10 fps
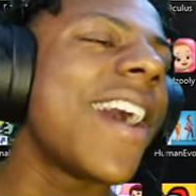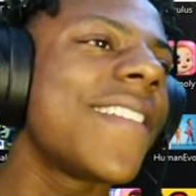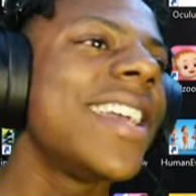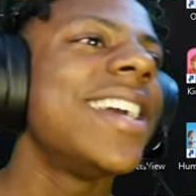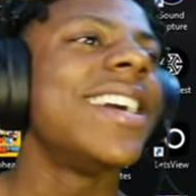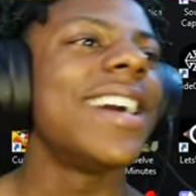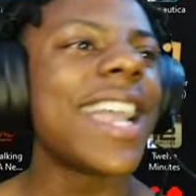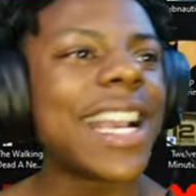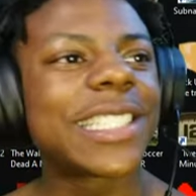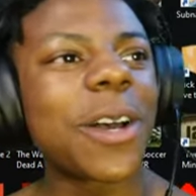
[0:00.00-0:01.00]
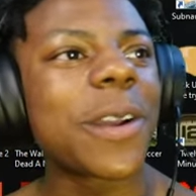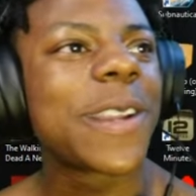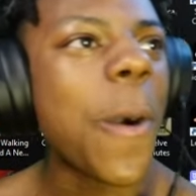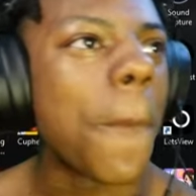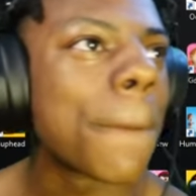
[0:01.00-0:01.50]
Angelo the
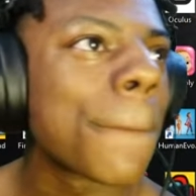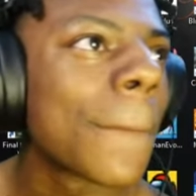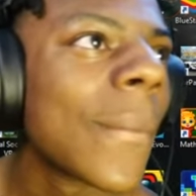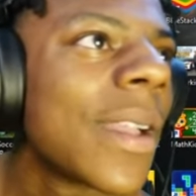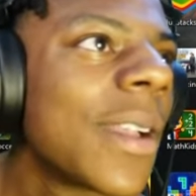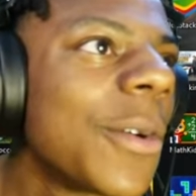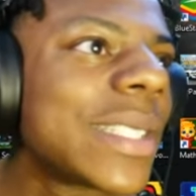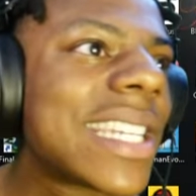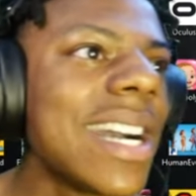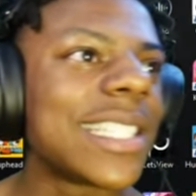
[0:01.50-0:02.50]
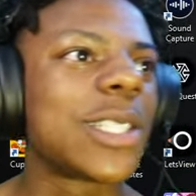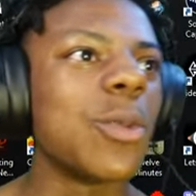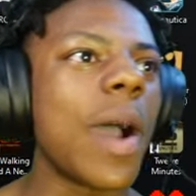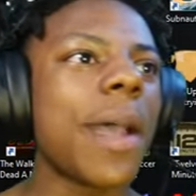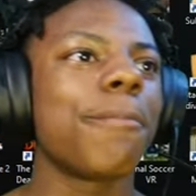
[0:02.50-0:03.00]
Goat through super chat. What's good,
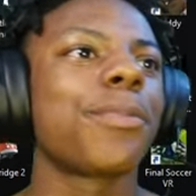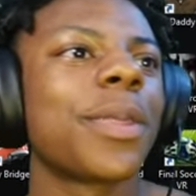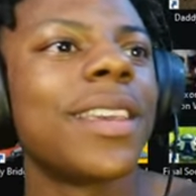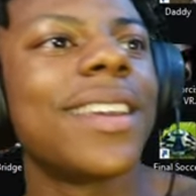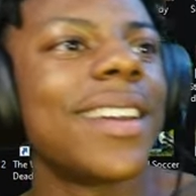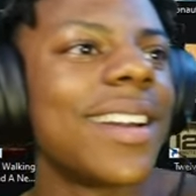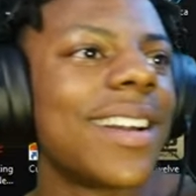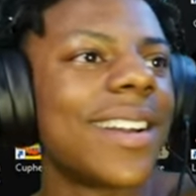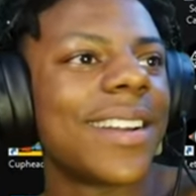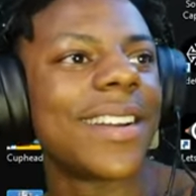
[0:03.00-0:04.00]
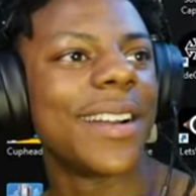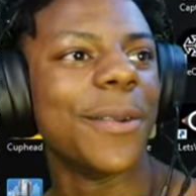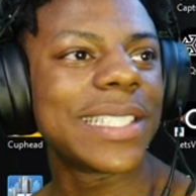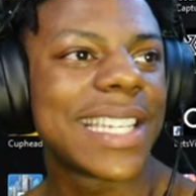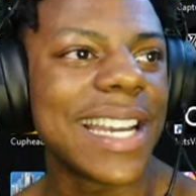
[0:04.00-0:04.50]
Sweat? Love the consistent streaming.
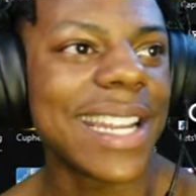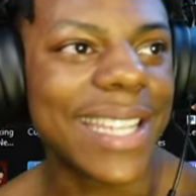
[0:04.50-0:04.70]
What's man. good,